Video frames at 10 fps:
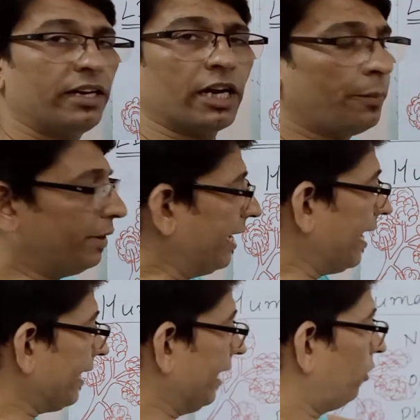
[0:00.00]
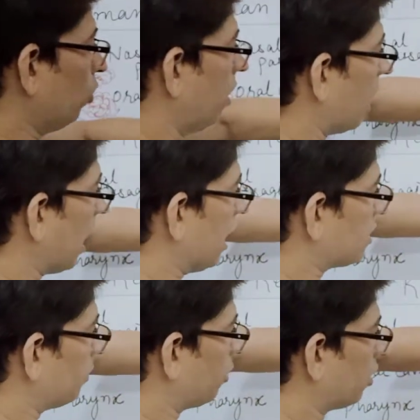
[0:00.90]
terminate into large
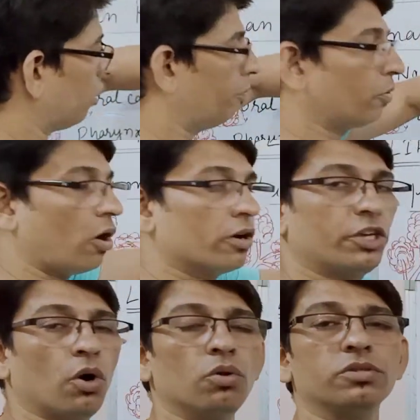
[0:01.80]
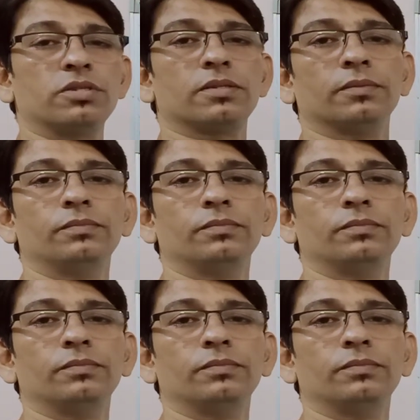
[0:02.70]
number of bronchioles,